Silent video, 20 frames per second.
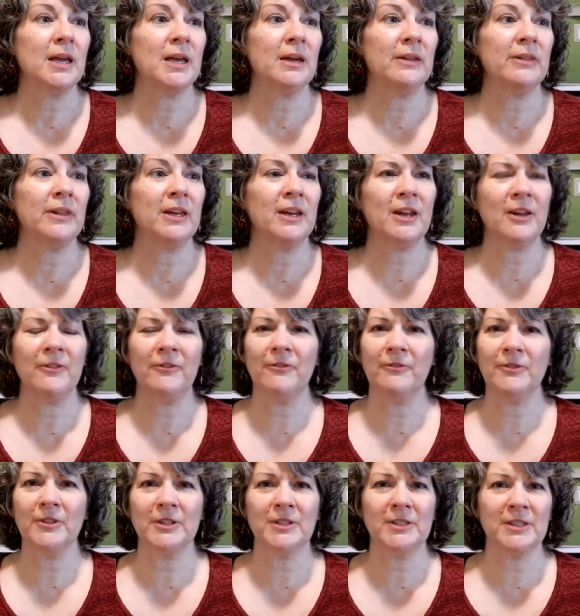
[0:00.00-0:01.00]
then
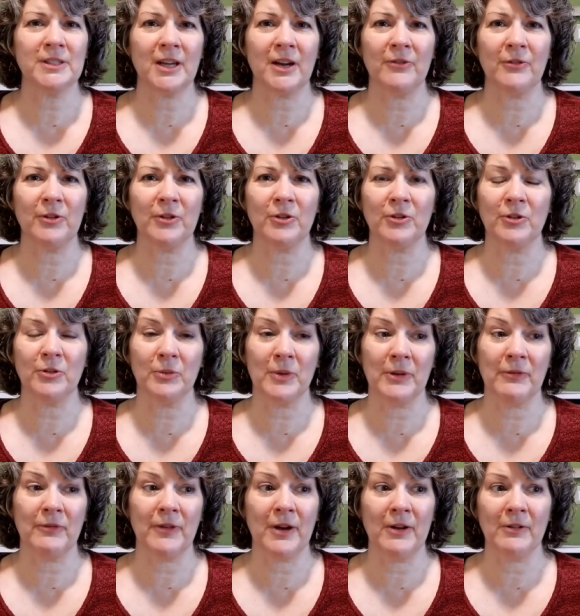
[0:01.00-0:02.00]
I've discovered, or
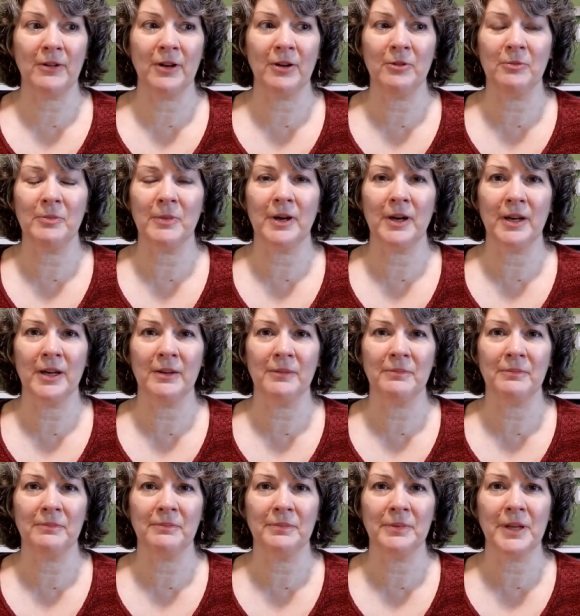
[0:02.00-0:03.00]
we found out,
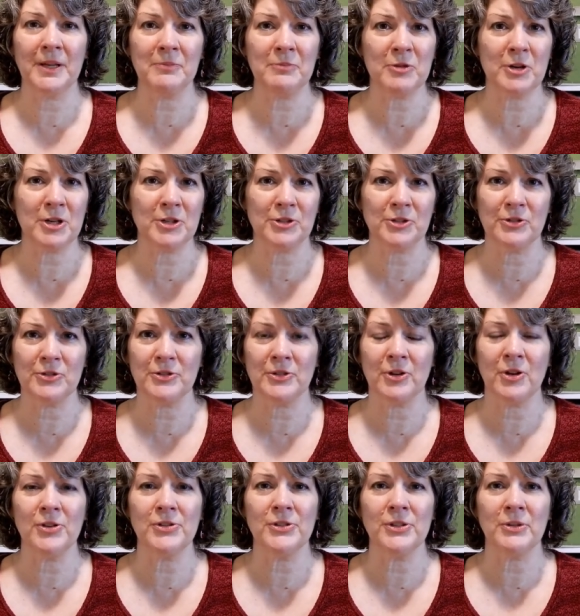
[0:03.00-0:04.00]
my blood pressure is
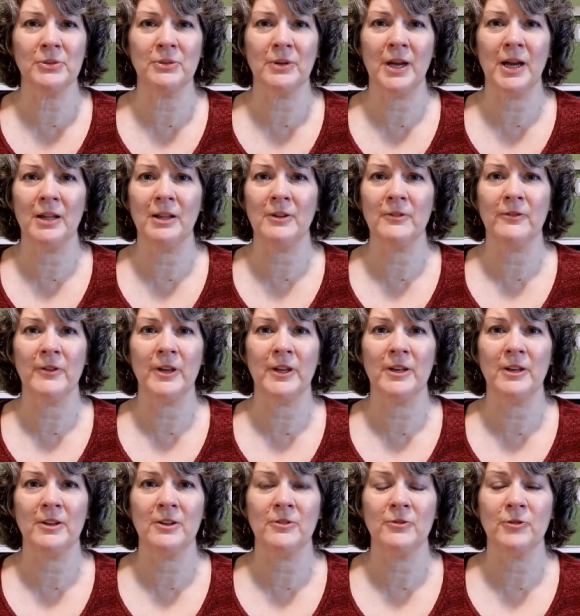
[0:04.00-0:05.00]
also
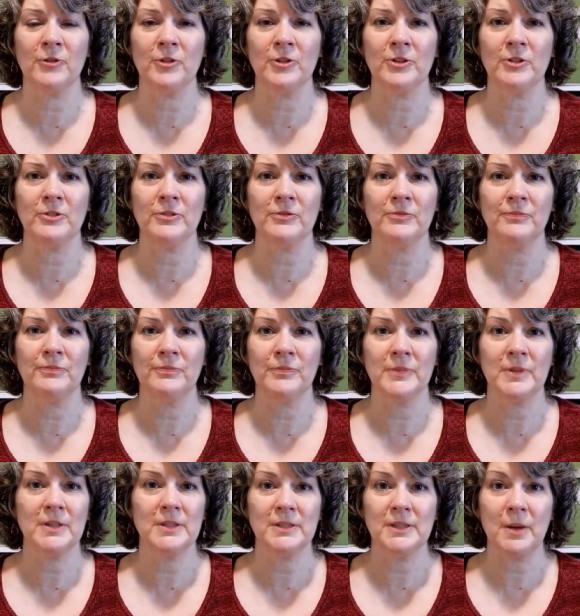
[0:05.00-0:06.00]
elevated for
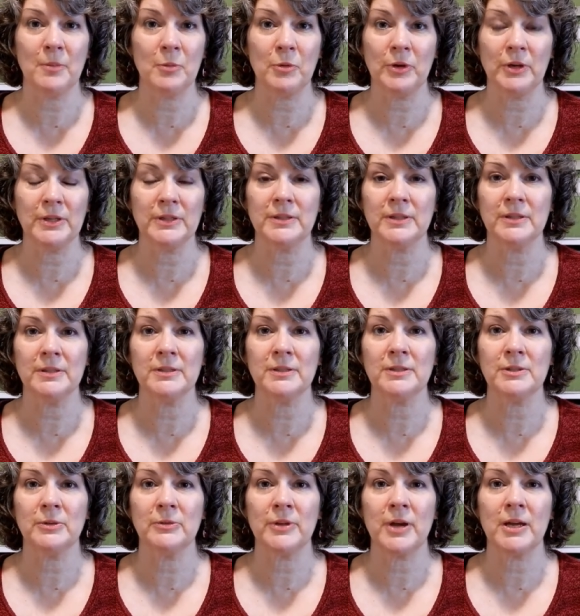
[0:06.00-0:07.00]
some reason,
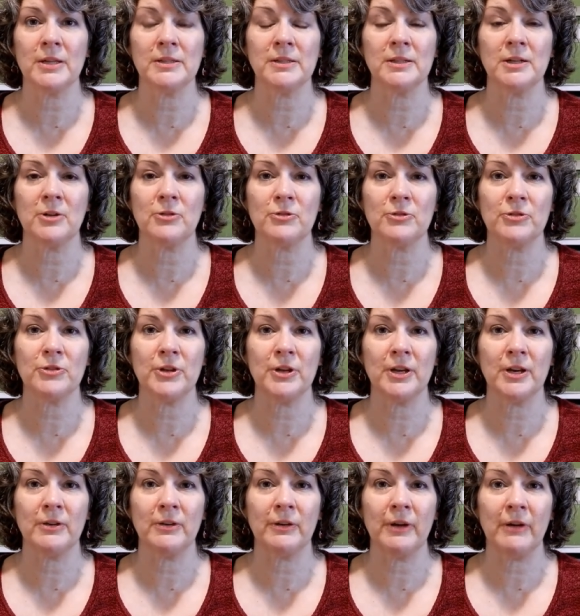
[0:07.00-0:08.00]
so that's another
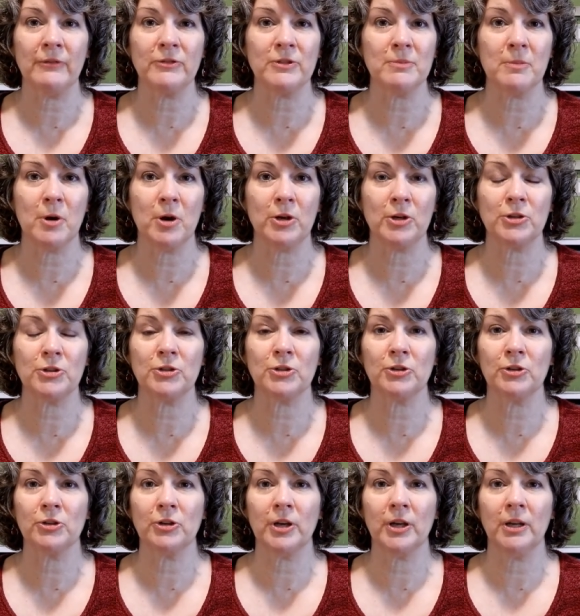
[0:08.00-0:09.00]
thing I have to
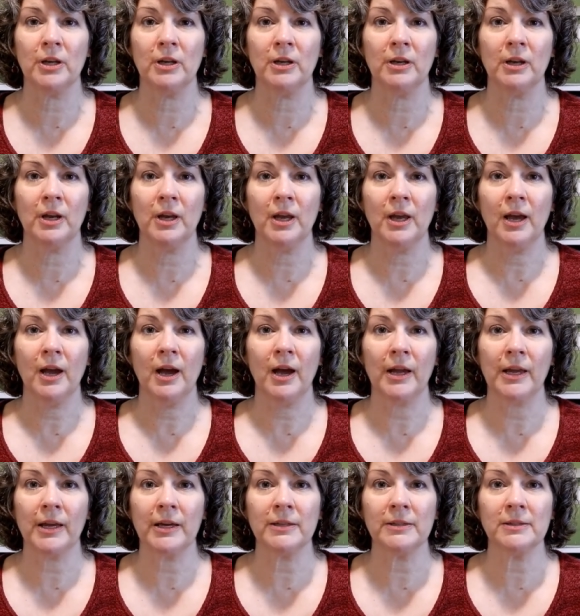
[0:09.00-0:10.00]
monitor and
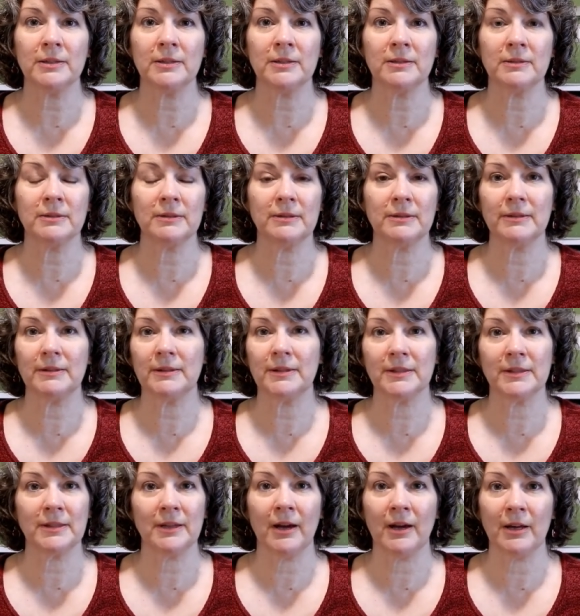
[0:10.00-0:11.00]
I guess
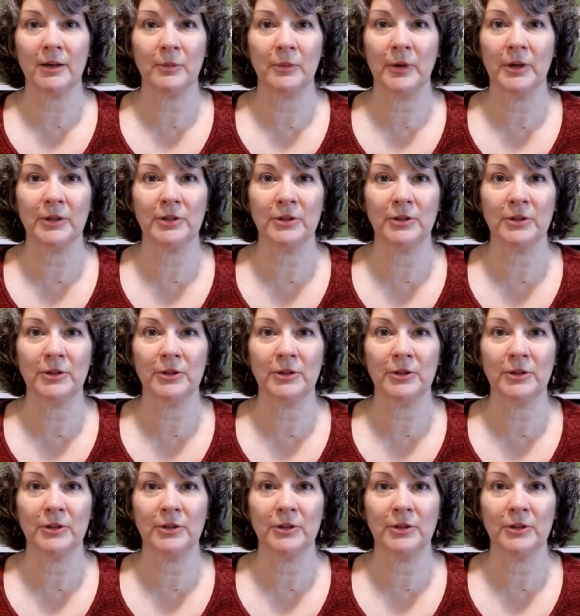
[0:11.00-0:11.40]
decide